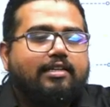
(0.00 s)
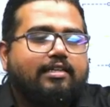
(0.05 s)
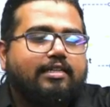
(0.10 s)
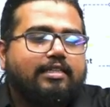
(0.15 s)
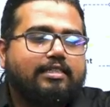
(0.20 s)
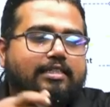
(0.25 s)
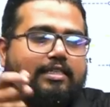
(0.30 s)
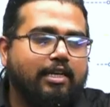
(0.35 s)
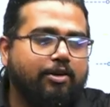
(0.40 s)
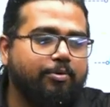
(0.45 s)

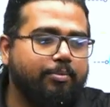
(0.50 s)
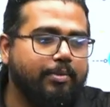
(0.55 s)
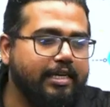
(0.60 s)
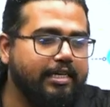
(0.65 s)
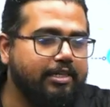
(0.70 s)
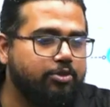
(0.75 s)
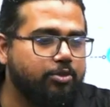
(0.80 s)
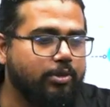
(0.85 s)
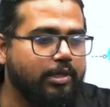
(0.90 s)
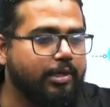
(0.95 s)
doesn't have money
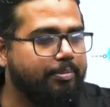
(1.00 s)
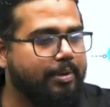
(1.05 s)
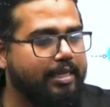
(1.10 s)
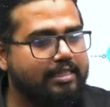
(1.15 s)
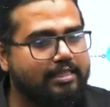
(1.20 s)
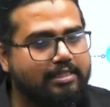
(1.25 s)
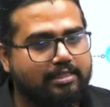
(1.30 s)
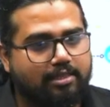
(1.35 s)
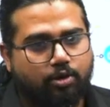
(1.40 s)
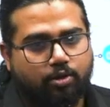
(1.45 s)
to repay
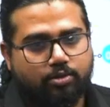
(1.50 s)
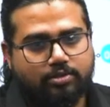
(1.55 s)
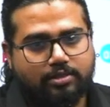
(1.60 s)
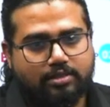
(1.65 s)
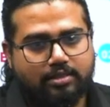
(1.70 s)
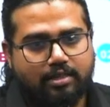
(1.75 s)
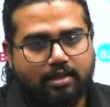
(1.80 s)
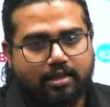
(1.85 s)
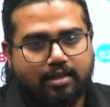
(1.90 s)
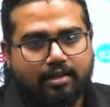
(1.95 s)
these loans.
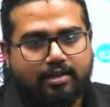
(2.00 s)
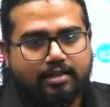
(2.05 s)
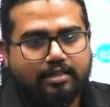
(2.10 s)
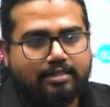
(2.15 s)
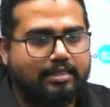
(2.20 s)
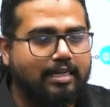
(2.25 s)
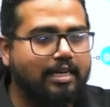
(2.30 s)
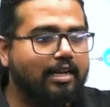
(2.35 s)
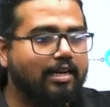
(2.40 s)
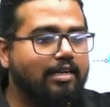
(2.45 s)

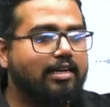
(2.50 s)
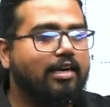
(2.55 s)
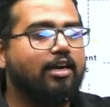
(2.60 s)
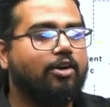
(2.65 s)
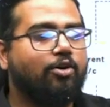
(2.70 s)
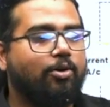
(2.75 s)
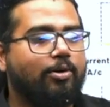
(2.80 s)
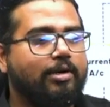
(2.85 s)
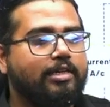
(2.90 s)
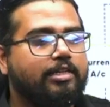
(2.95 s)
Sri Lanka
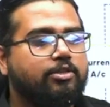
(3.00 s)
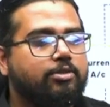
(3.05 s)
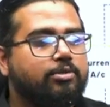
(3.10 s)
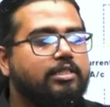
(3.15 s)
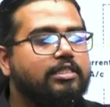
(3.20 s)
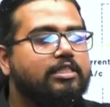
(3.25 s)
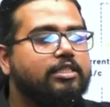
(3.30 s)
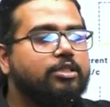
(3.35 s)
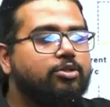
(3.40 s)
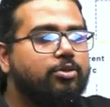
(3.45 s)
gone into
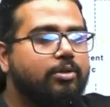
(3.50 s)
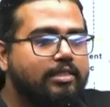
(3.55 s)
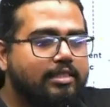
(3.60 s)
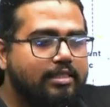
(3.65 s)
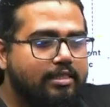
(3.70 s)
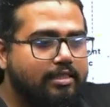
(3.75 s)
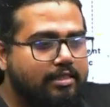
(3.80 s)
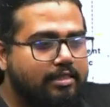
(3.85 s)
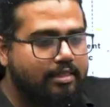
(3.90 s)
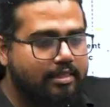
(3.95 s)
this
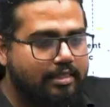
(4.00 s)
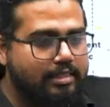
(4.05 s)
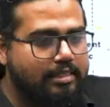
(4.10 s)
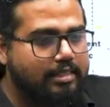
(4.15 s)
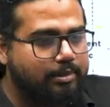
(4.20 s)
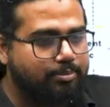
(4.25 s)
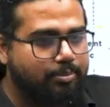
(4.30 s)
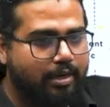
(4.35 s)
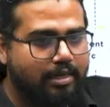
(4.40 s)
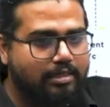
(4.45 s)
situation
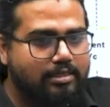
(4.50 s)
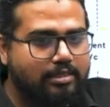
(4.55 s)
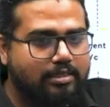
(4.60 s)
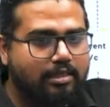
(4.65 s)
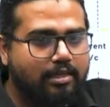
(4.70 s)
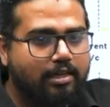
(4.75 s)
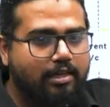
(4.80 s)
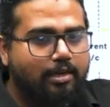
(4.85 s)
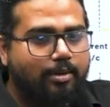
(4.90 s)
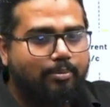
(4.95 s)
recent past.
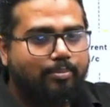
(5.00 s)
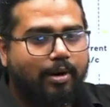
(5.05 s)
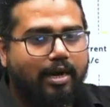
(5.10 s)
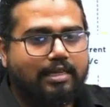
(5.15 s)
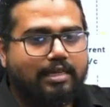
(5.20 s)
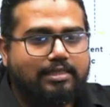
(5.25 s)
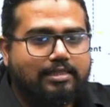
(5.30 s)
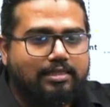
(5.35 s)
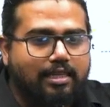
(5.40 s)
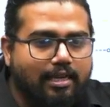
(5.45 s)

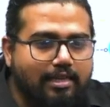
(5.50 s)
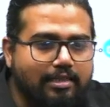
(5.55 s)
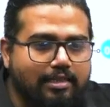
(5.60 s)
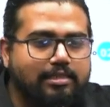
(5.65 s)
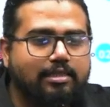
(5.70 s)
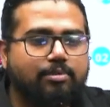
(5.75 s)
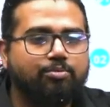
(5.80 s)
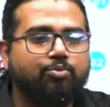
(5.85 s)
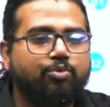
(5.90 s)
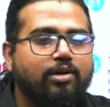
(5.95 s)
Pakistan is
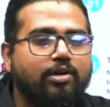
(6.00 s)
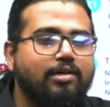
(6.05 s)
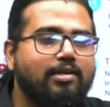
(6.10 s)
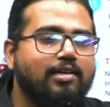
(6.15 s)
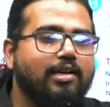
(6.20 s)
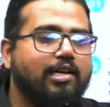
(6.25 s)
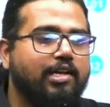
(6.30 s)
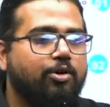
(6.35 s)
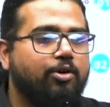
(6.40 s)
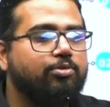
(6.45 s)
somewhere
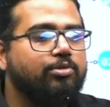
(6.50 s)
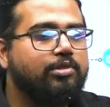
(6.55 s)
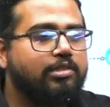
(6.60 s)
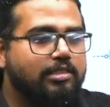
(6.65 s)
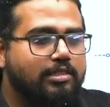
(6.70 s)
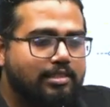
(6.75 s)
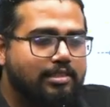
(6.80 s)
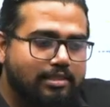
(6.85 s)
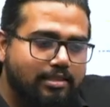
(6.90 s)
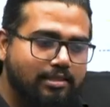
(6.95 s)
around
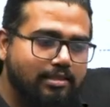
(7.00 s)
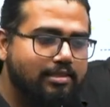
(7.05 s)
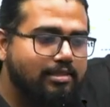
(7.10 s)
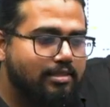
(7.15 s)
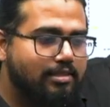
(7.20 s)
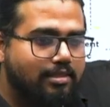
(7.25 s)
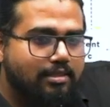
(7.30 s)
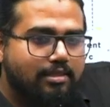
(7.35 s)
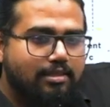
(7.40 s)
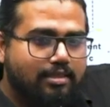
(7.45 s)
this
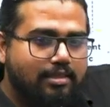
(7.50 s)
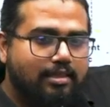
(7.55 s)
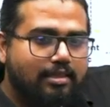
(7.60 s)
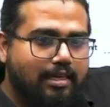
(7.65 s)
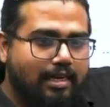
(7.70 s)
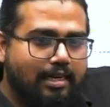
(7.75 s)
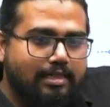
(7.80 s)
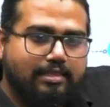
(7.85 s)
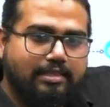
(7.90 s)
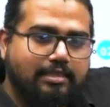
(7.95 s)

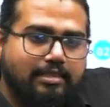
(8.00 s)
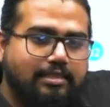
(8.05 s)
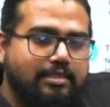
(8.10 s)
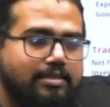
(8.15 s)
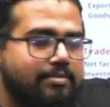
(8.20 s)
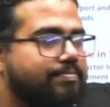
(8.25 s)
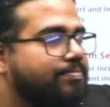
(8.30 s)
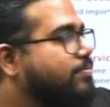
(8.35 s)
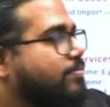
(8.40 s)
crisis.